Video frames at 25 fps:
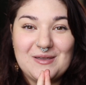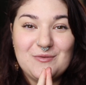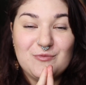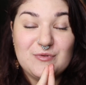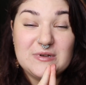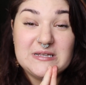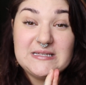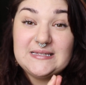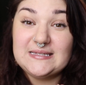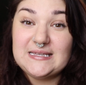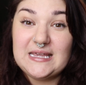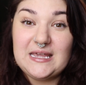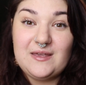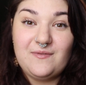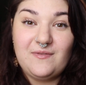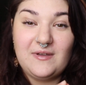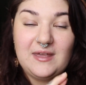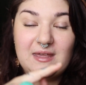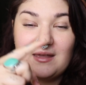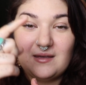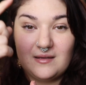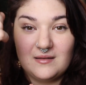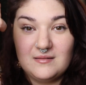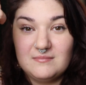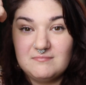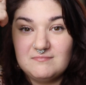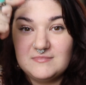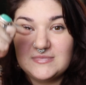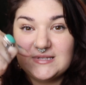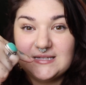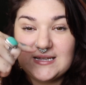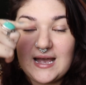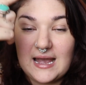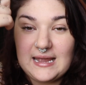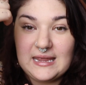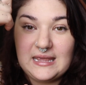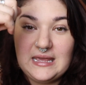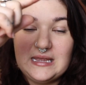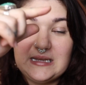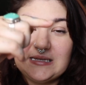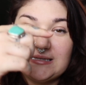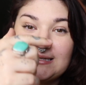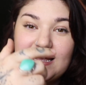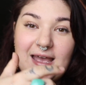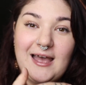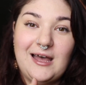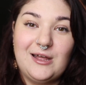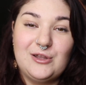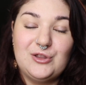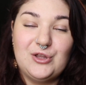receiving psychic
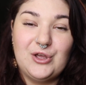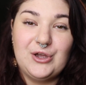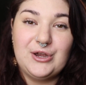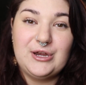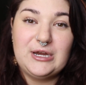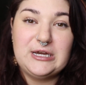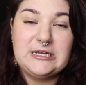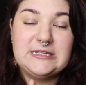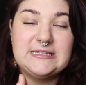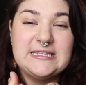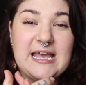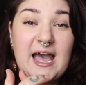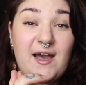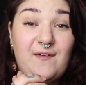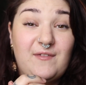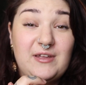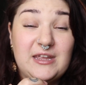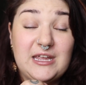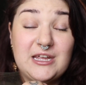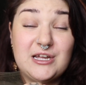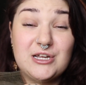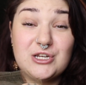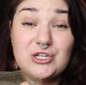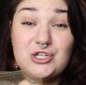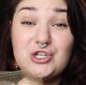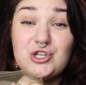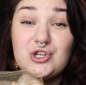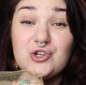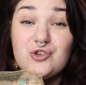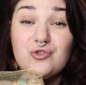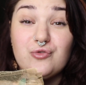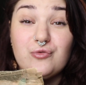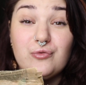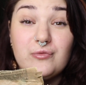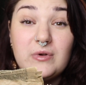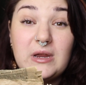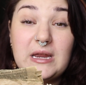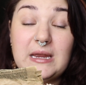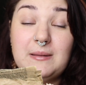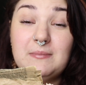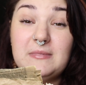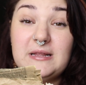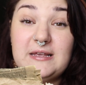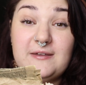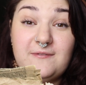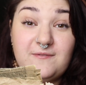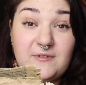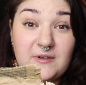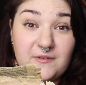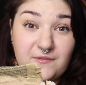downloads, having
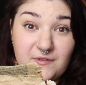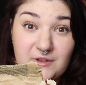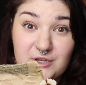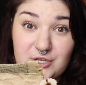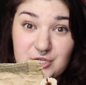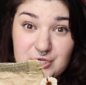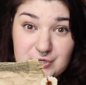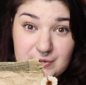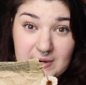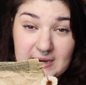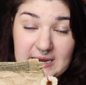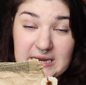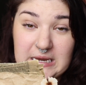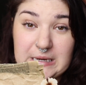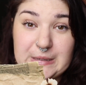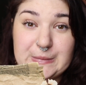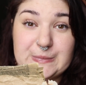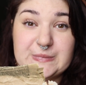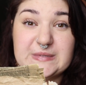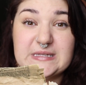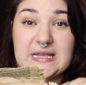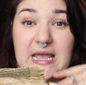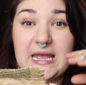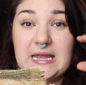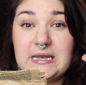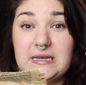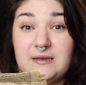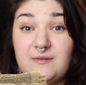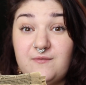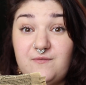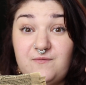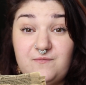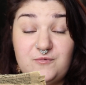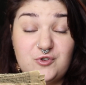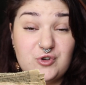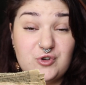extremely vivid dreams and